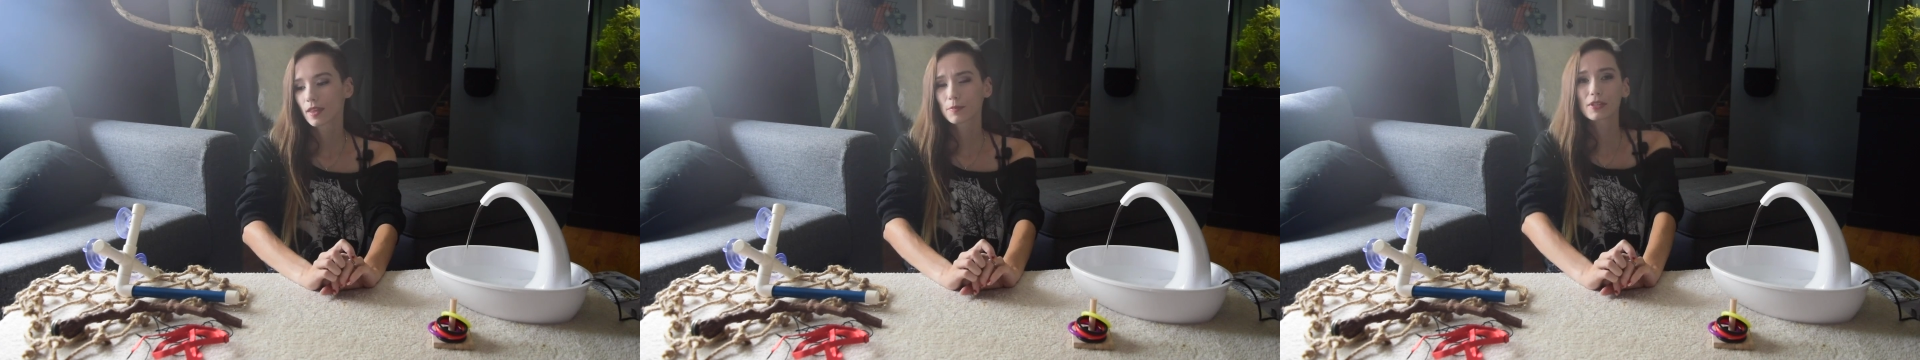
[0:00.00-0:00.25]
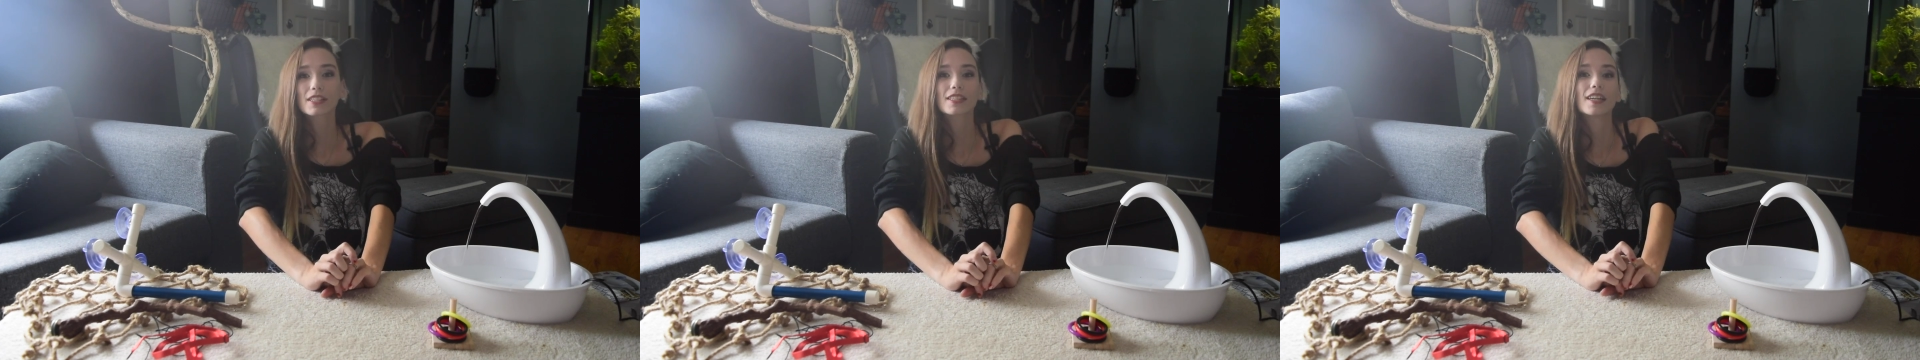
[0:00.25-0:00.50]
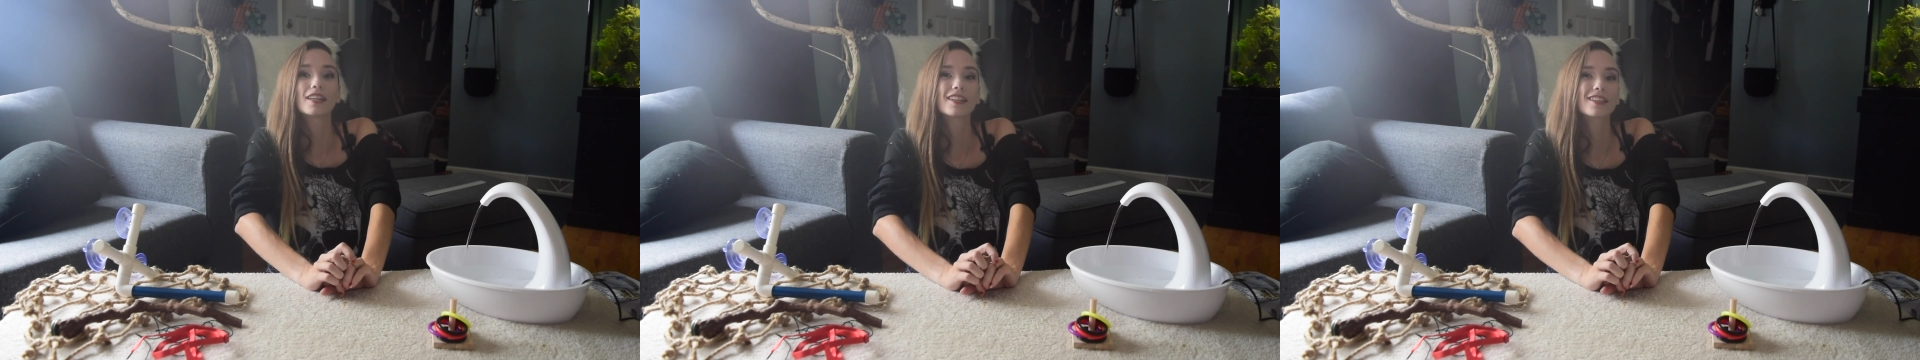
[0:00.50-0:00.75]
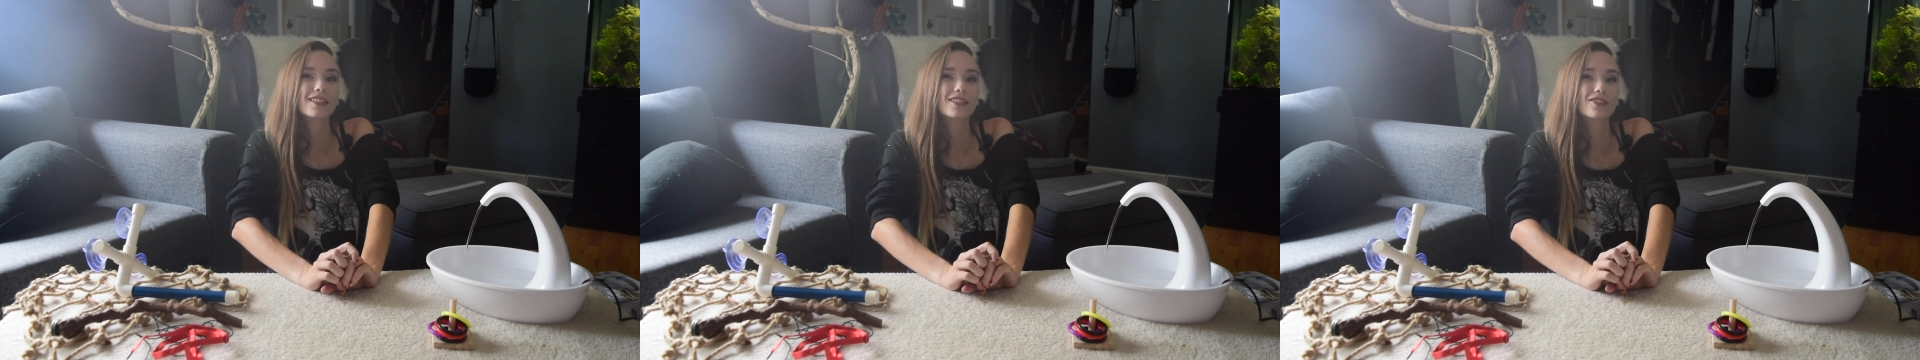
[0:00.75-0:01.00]
That being said,
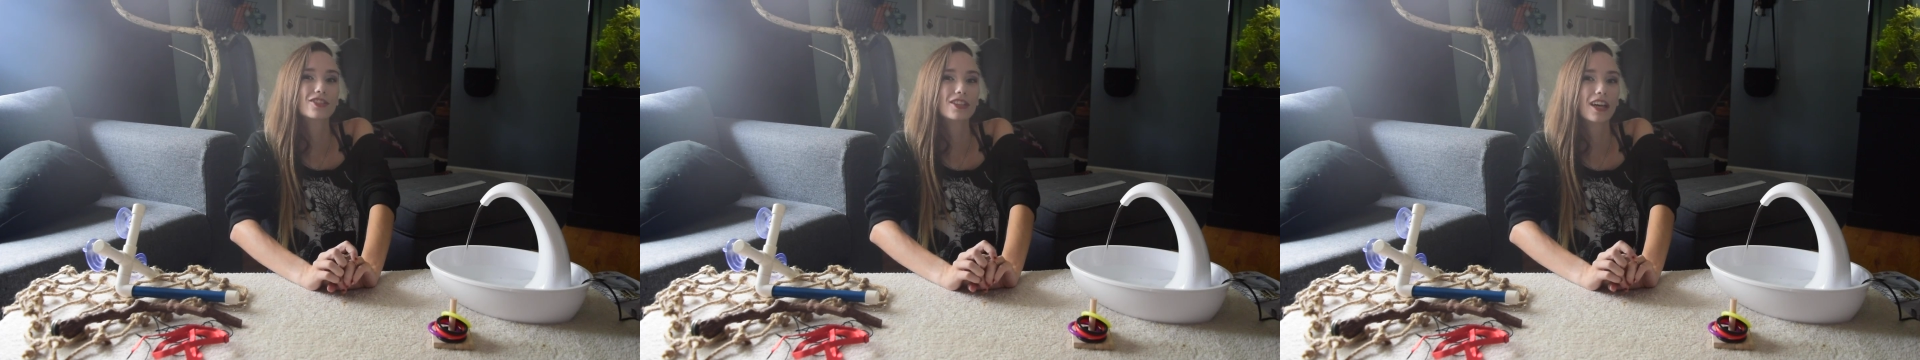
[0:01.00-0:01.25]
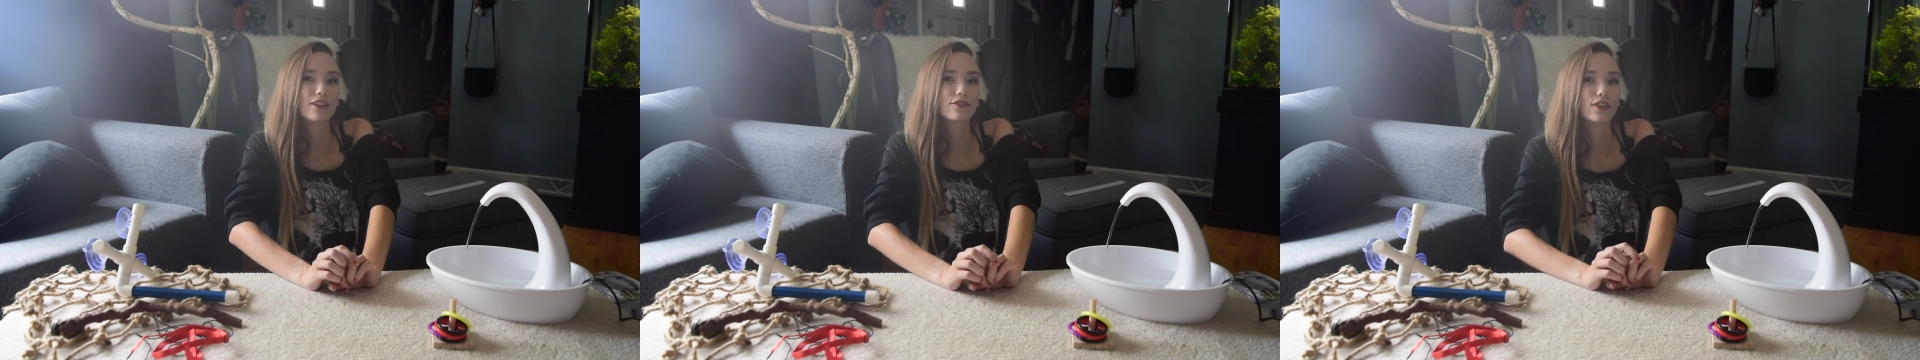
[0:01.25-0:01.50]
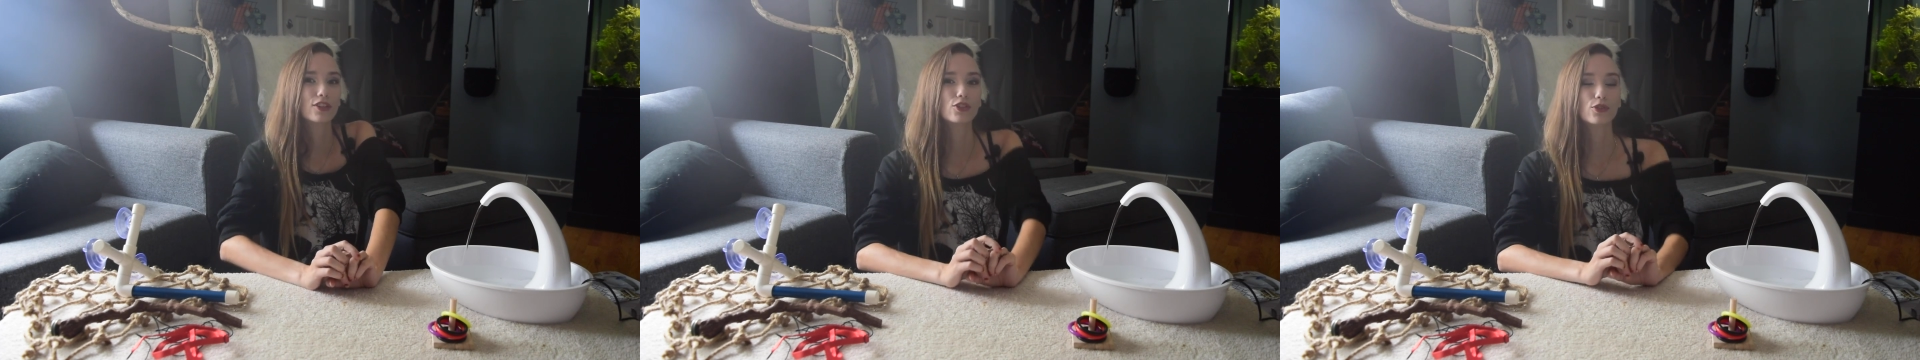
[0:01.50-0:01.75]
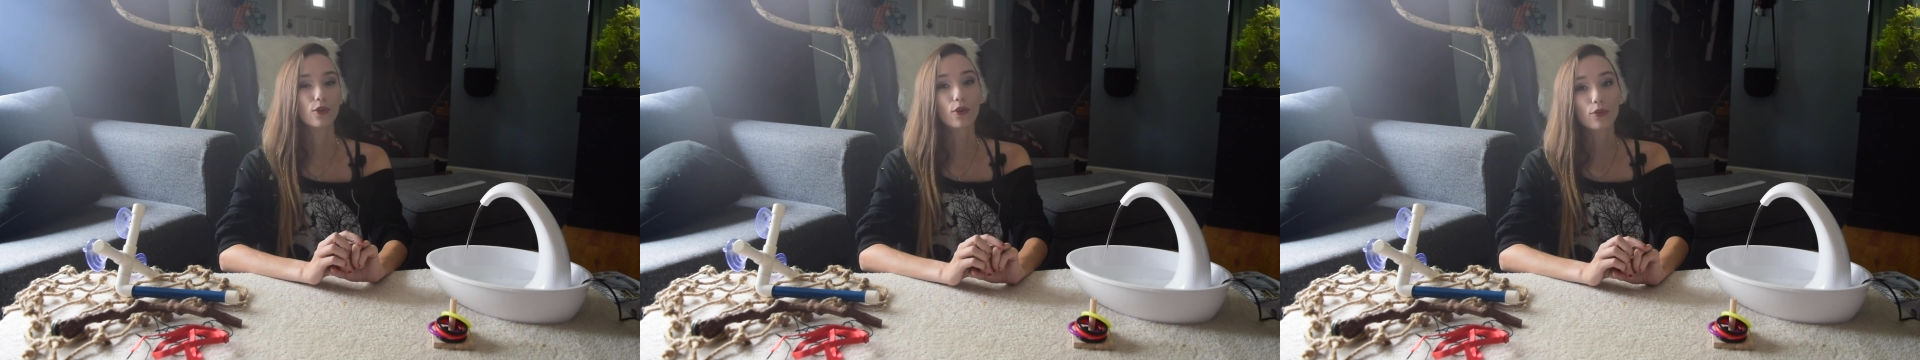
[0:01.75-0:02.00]
it's still just kind of fun to
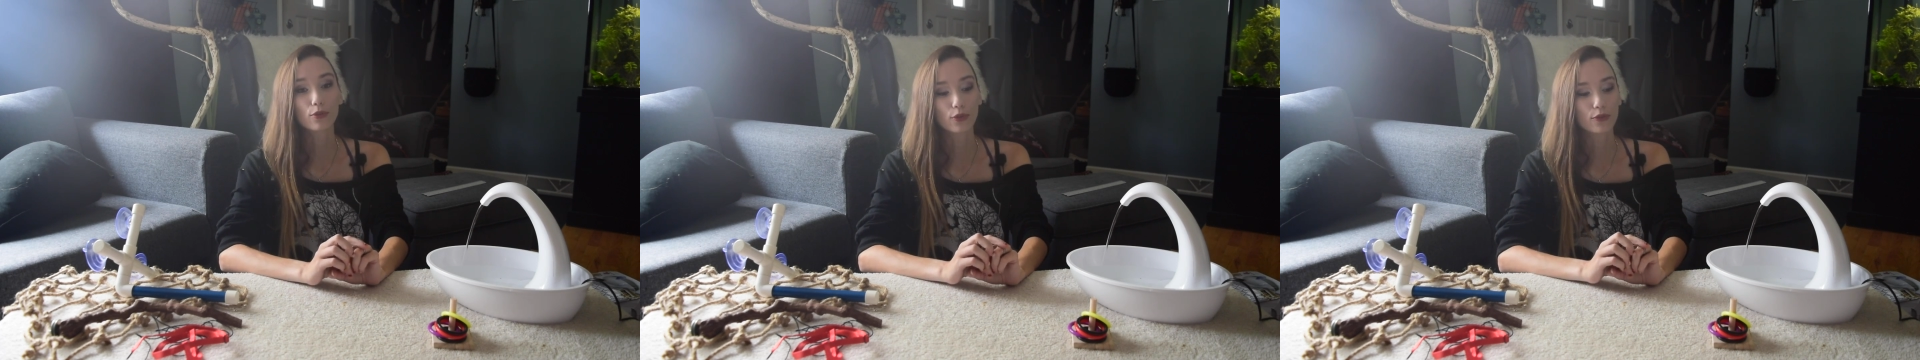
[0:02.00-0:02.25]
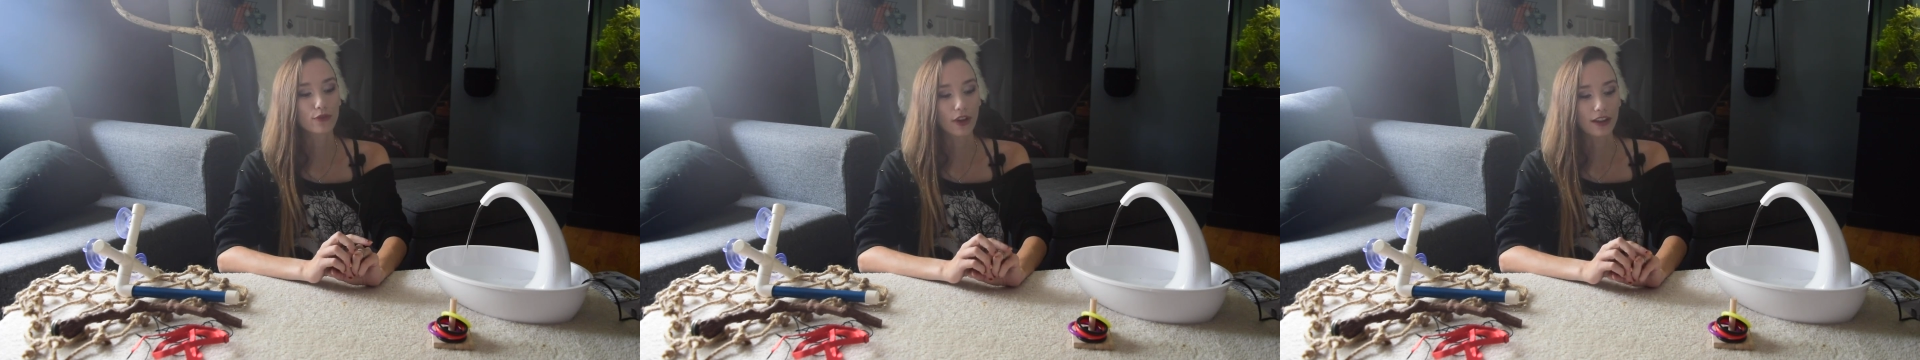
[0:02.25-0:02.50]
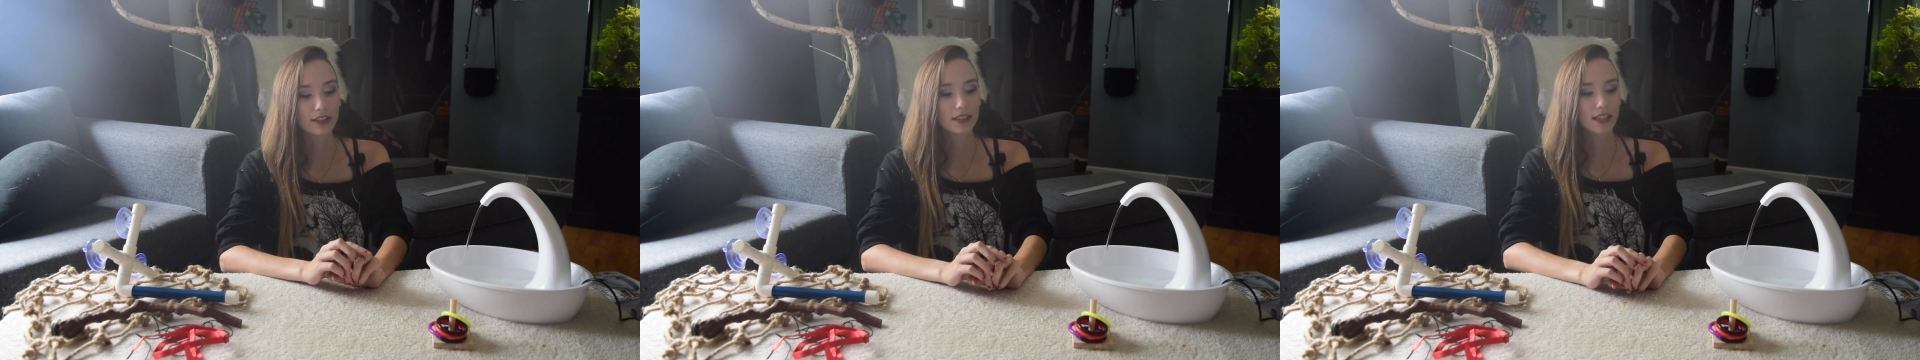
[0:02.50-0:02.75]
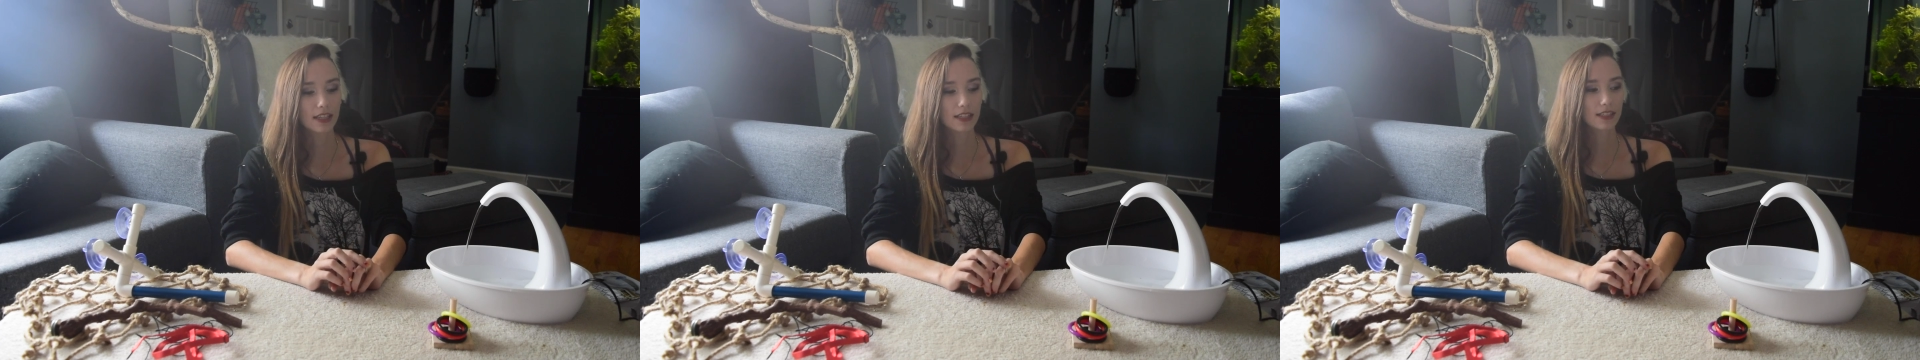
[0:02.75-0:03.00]
scroll through and find
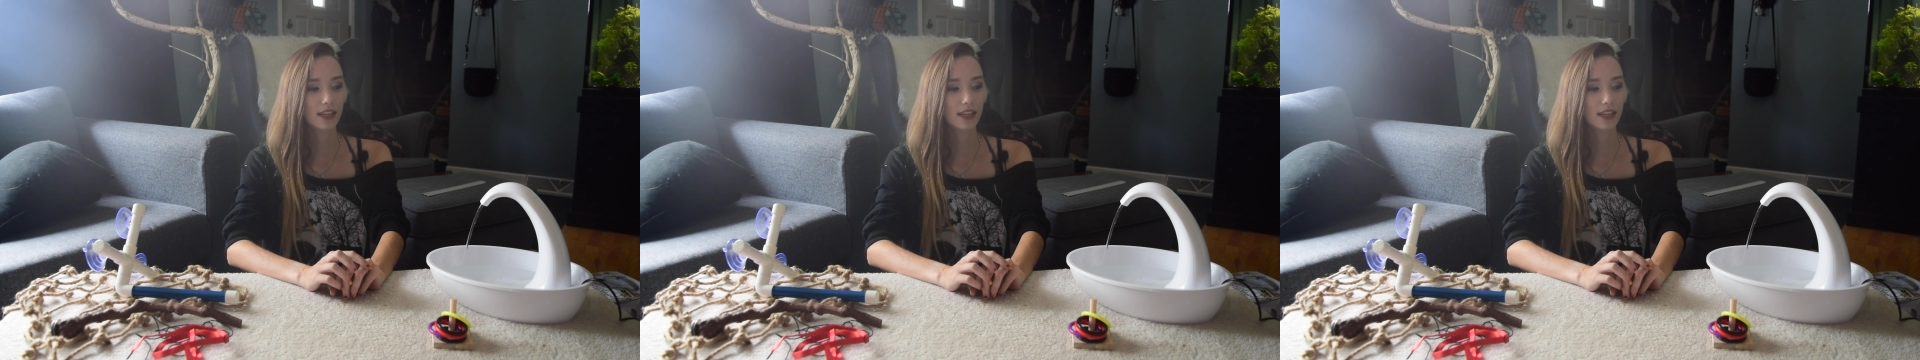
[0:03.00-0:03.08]
things.